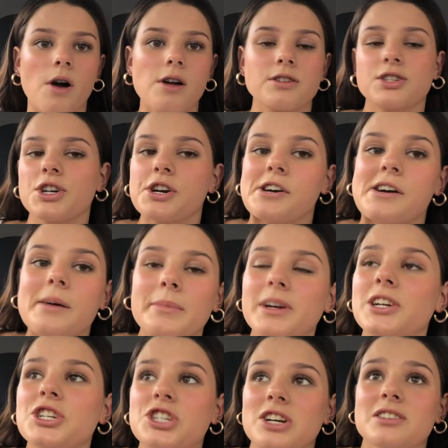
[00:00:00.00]
So a
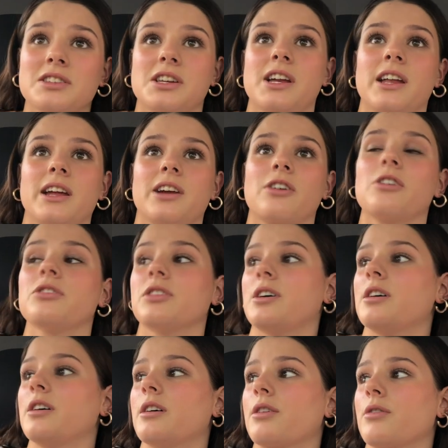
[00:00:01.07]
big just kidding on
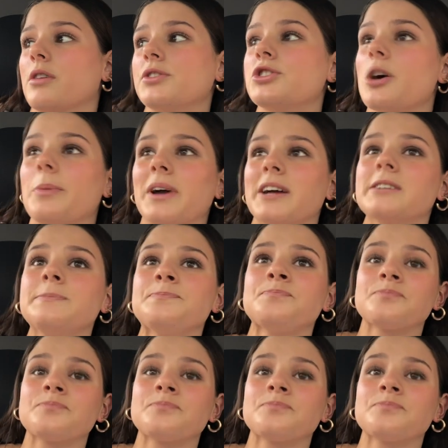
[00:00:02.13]
the thrift shopping.